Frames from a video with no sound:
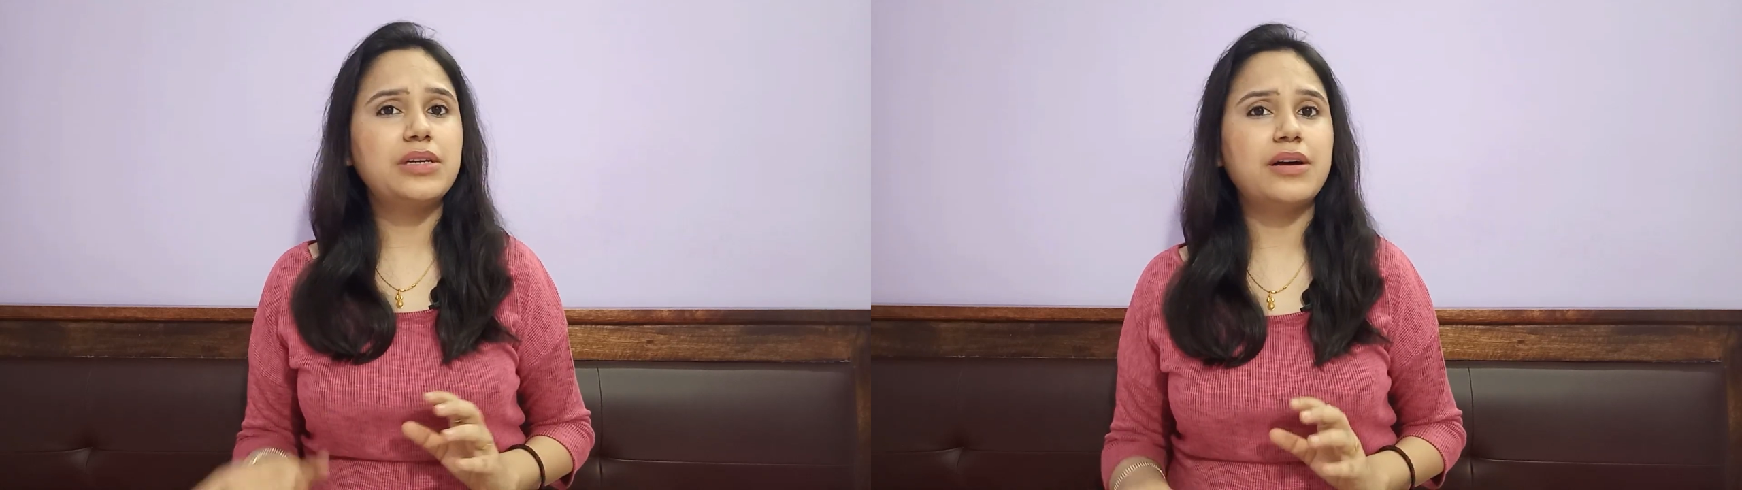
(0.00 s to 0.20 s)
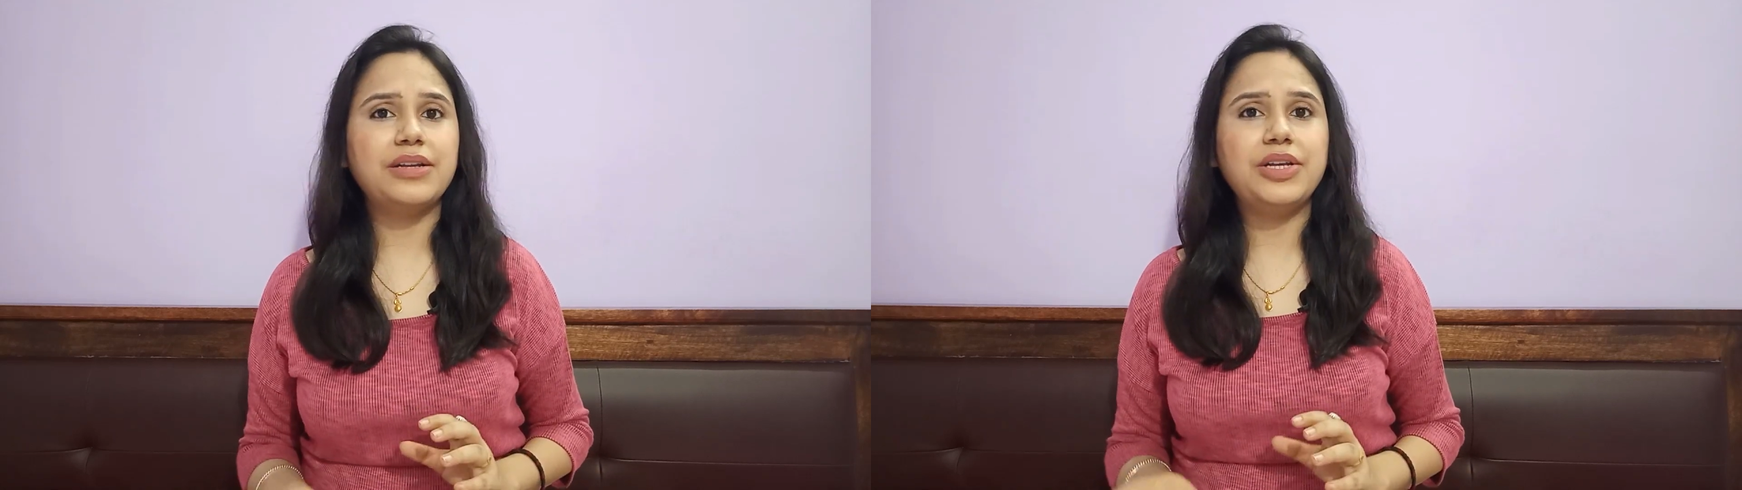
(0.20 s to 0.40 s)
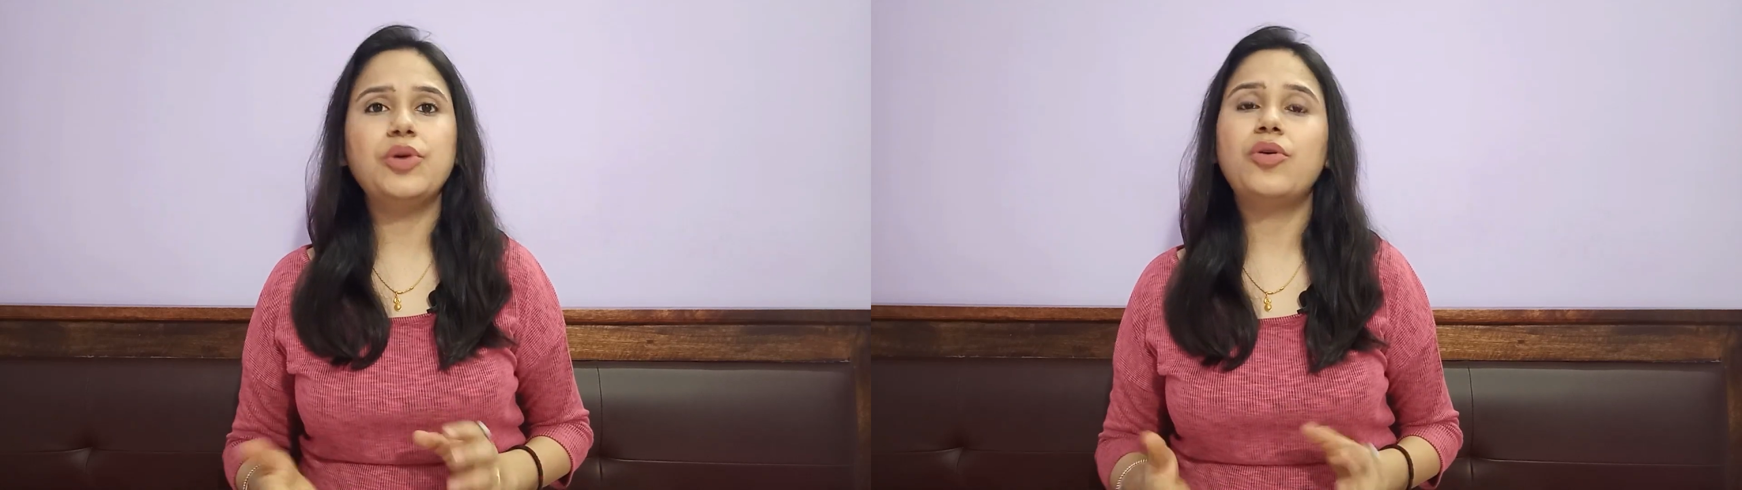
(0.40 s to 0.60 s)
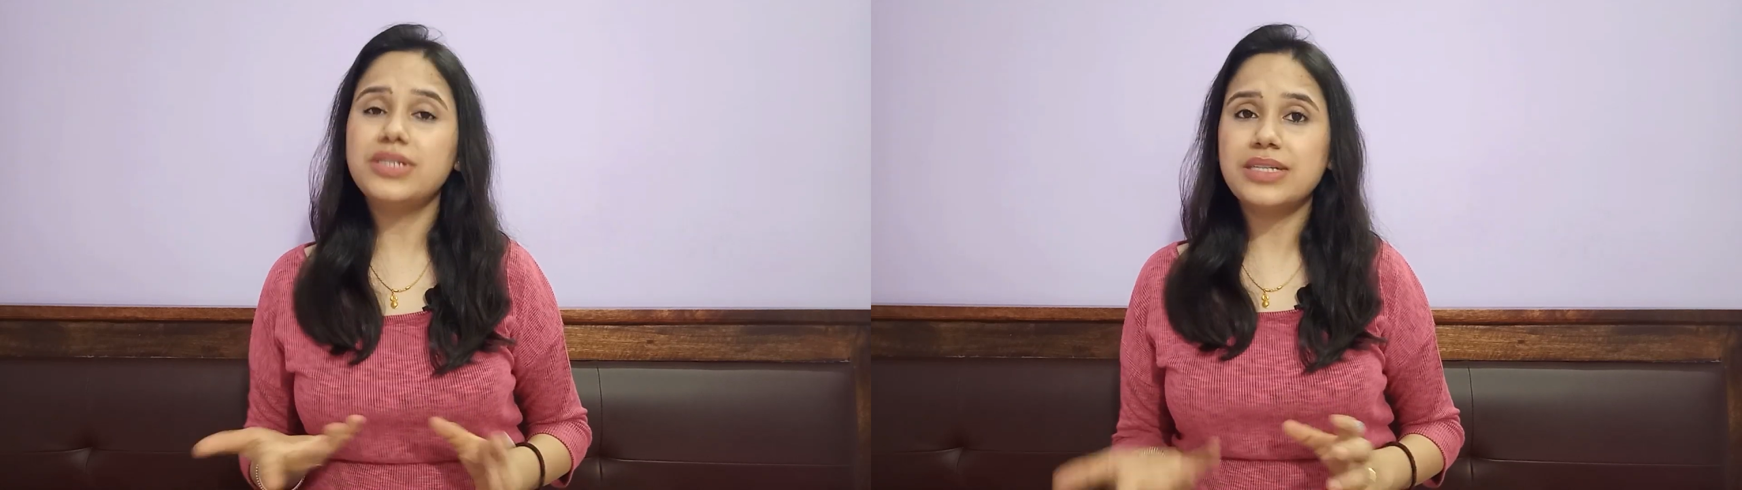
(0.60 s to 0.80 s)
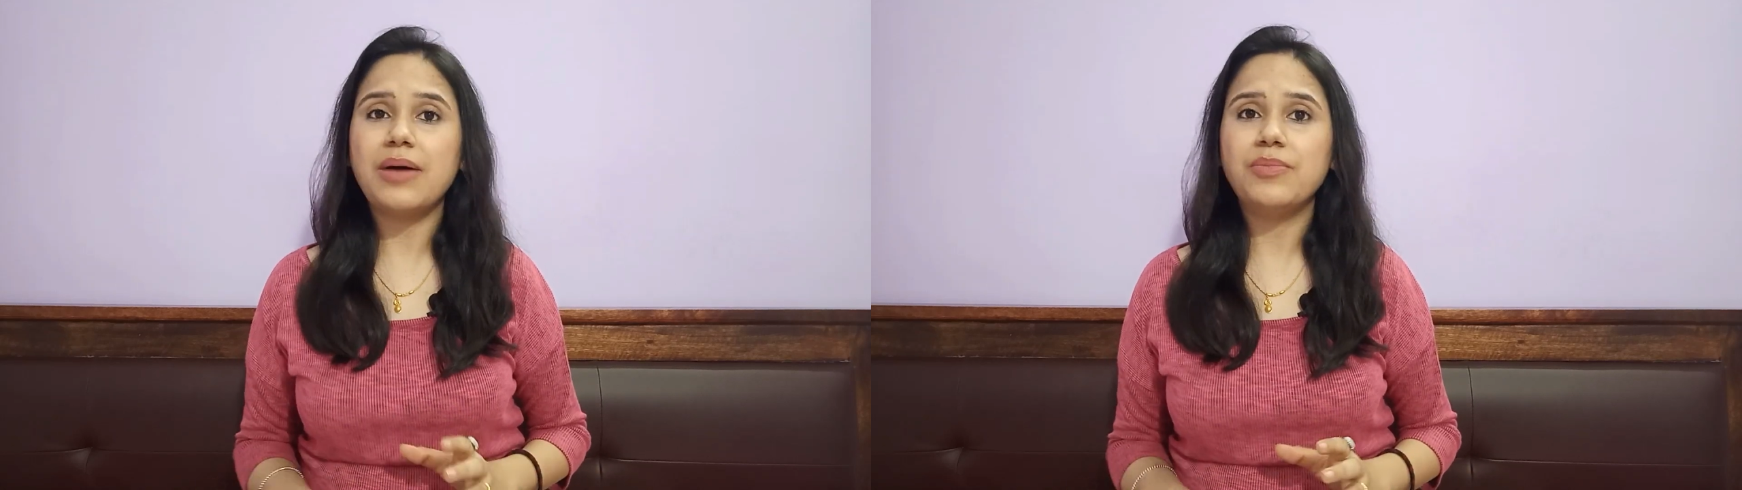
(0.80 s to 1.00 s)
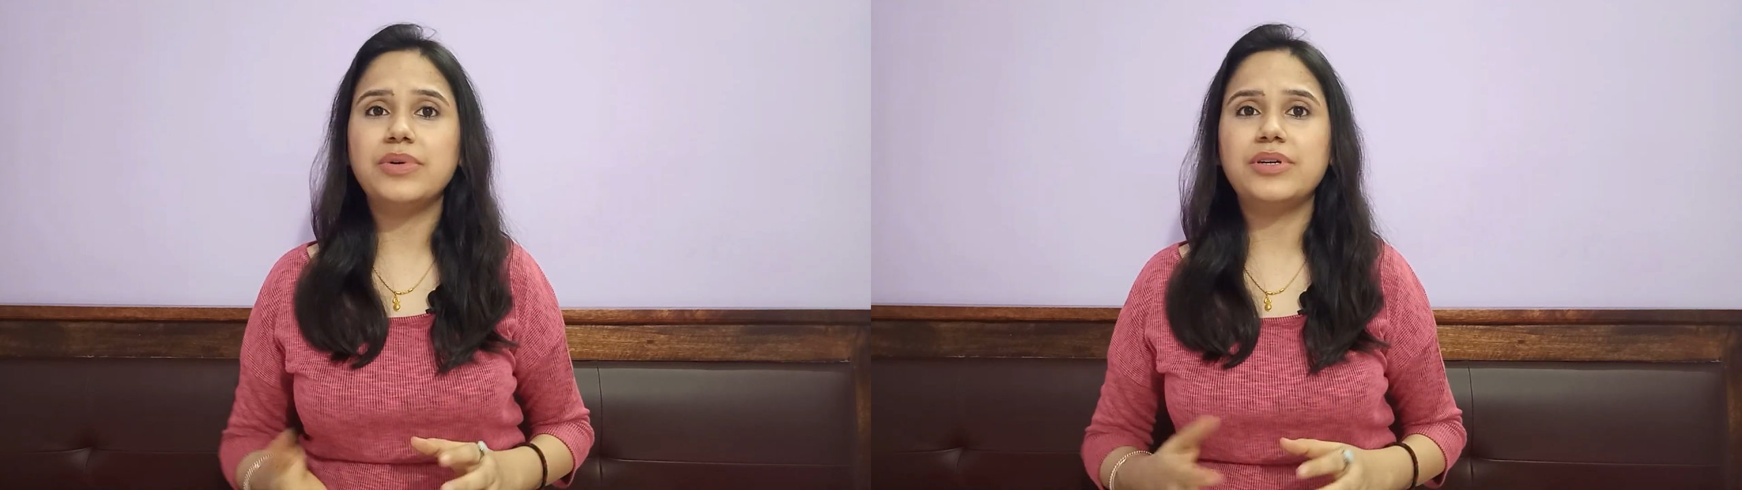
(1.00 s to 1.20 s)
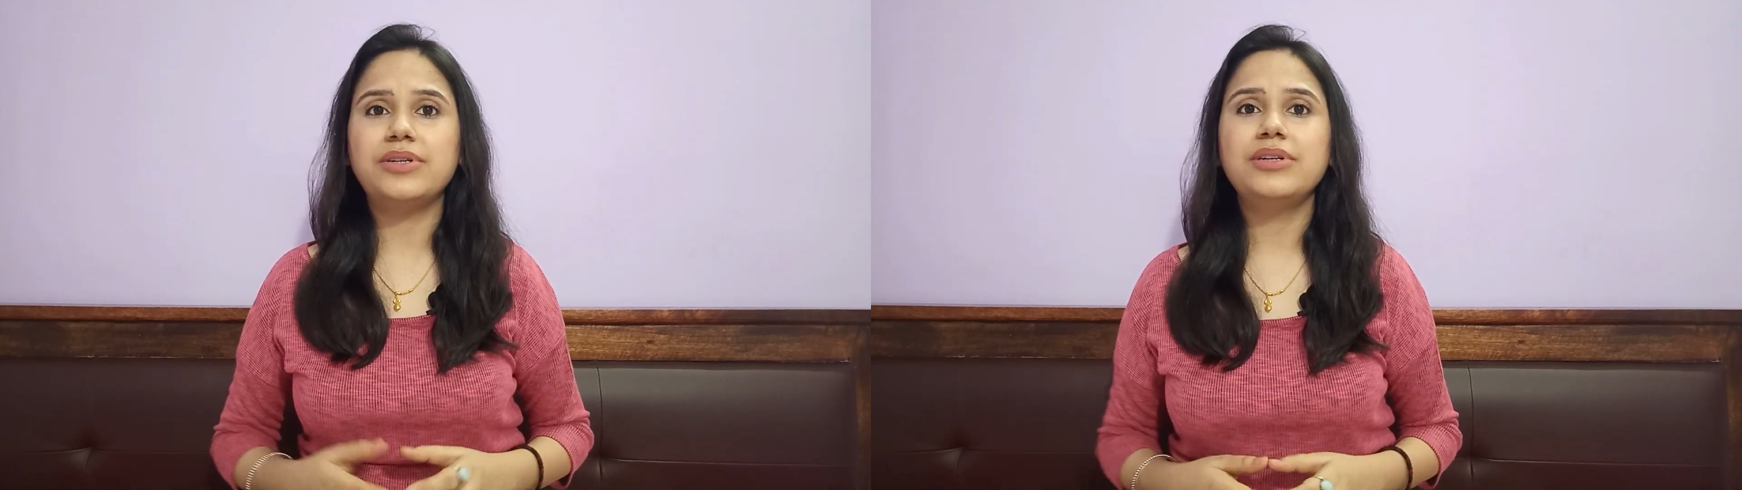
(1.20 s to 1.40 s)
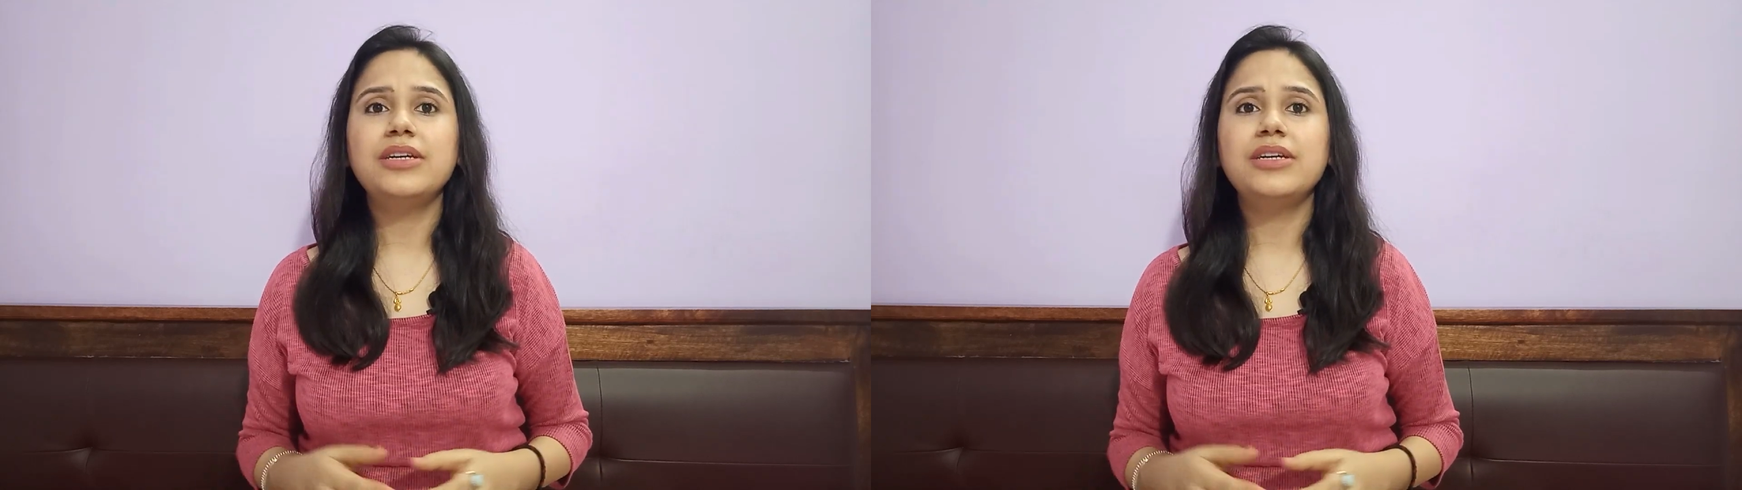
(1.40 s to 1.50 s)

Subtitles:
curry or sambar,